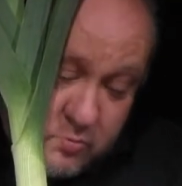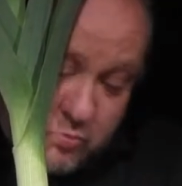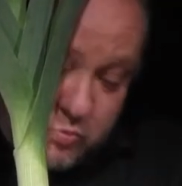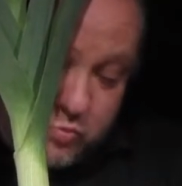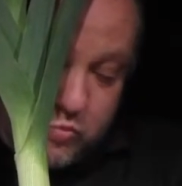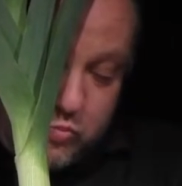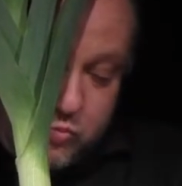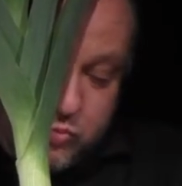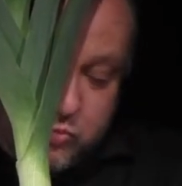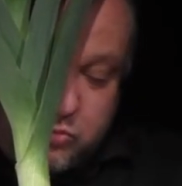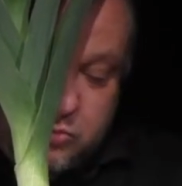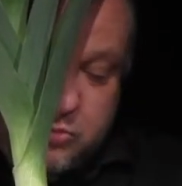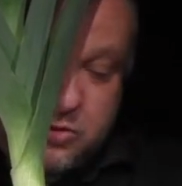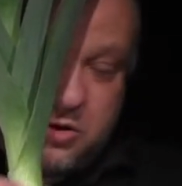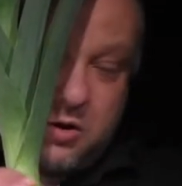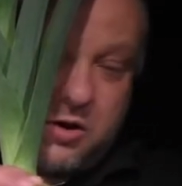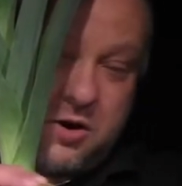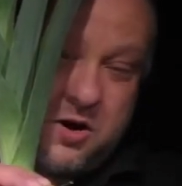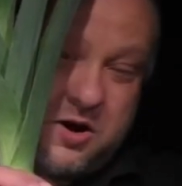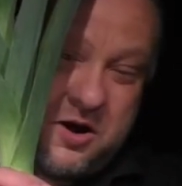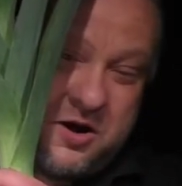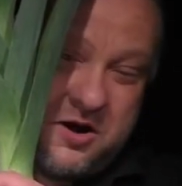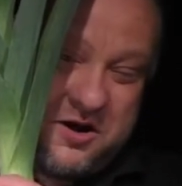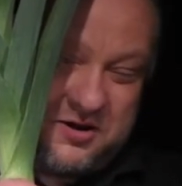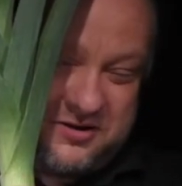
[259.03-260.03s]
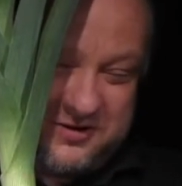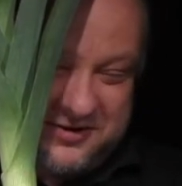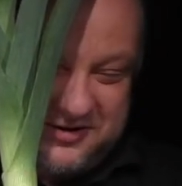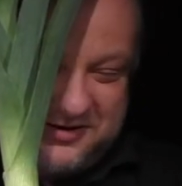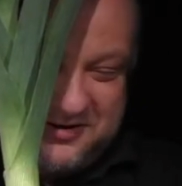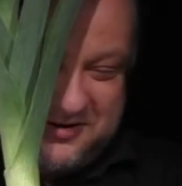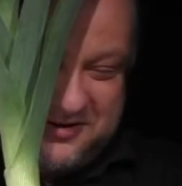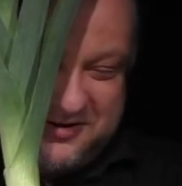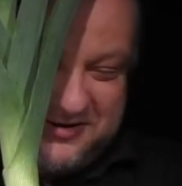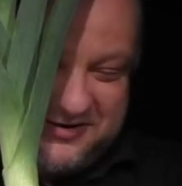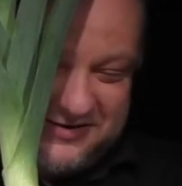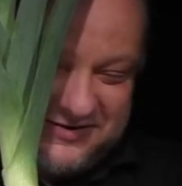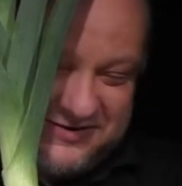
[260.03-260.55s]
oh,
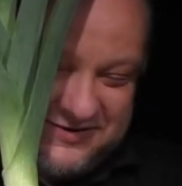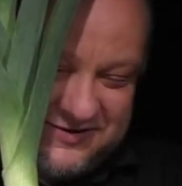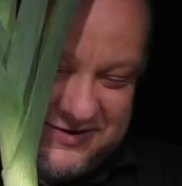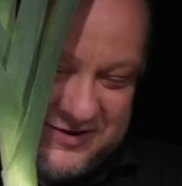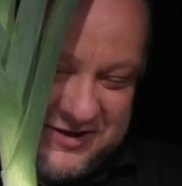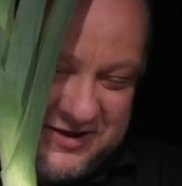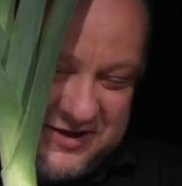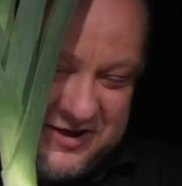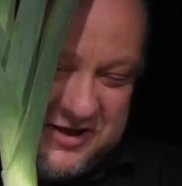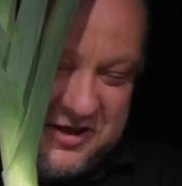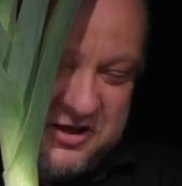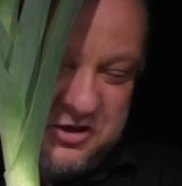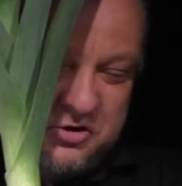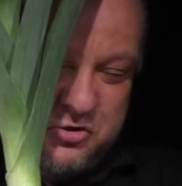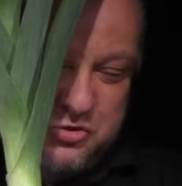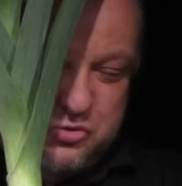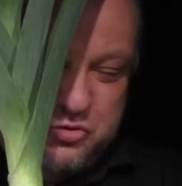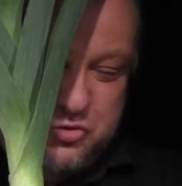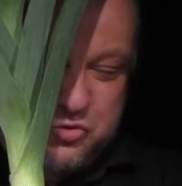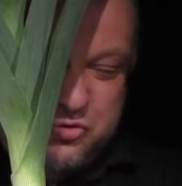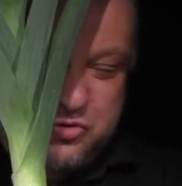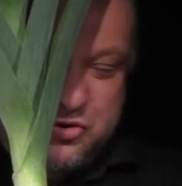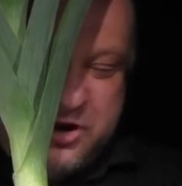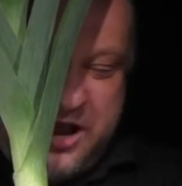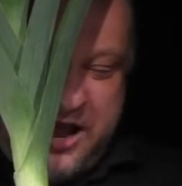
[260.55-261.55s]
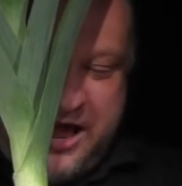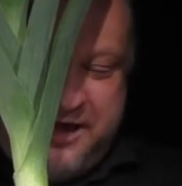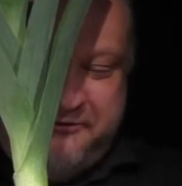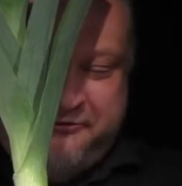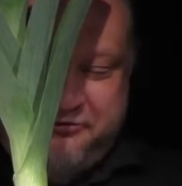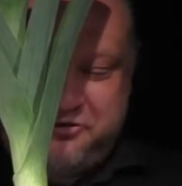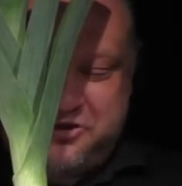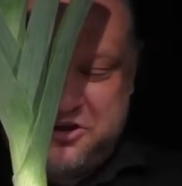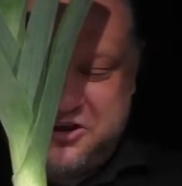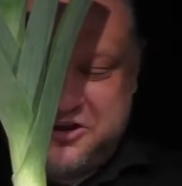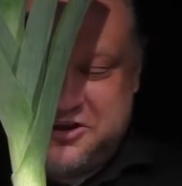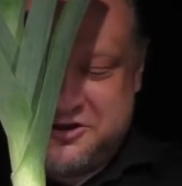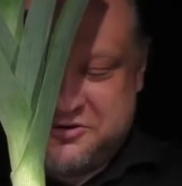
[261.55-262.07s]
oh, ooh,
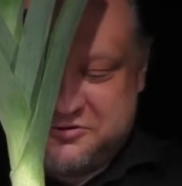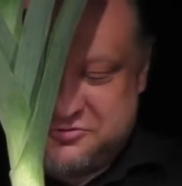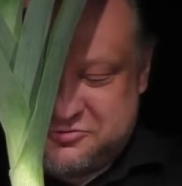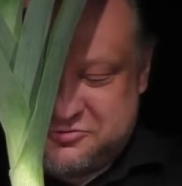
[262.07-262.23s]
heavy.